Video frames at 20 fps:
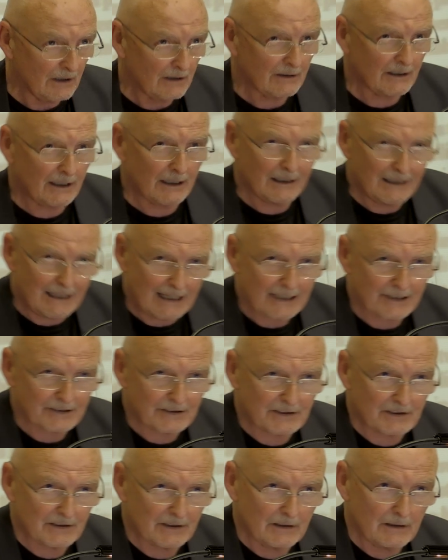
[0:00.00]
they're
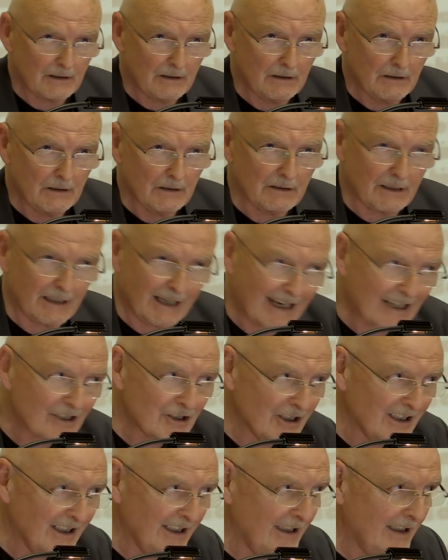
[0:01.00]
less than
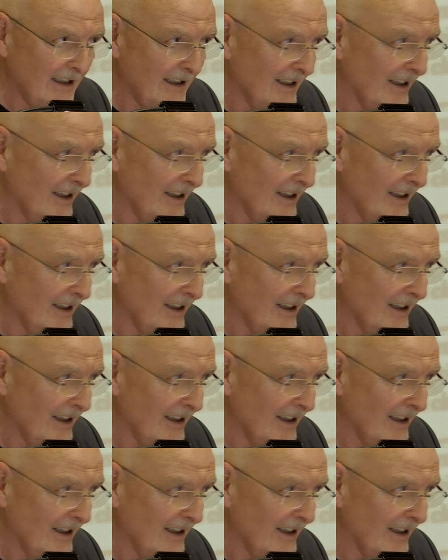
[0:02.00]
actually